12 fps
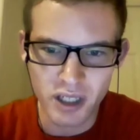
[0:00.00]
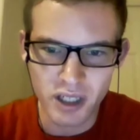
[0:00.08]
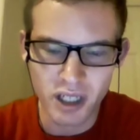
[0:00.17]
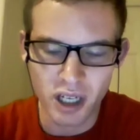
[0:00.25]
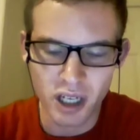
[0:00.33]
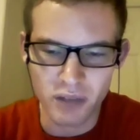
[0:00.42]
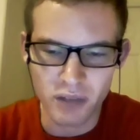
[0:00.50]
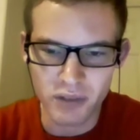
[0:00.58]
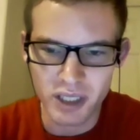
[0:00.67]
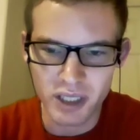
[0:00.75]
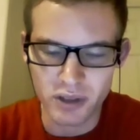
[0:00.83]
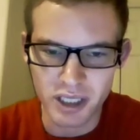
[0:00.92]

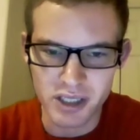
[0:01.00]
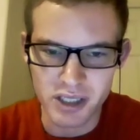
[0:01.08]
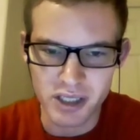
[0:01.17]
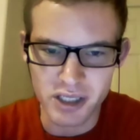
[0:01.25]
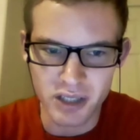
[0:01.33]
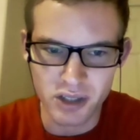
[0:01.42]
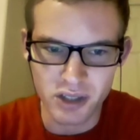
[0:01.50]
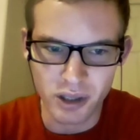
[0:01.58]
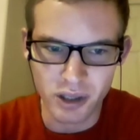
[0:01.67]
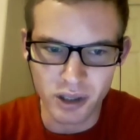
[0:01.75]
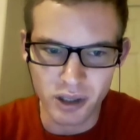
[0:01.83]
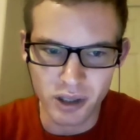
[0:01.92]
confidence interval contains
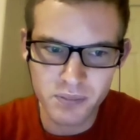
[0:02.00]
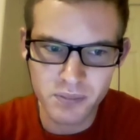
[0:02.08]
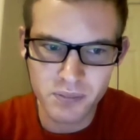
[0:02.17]
0.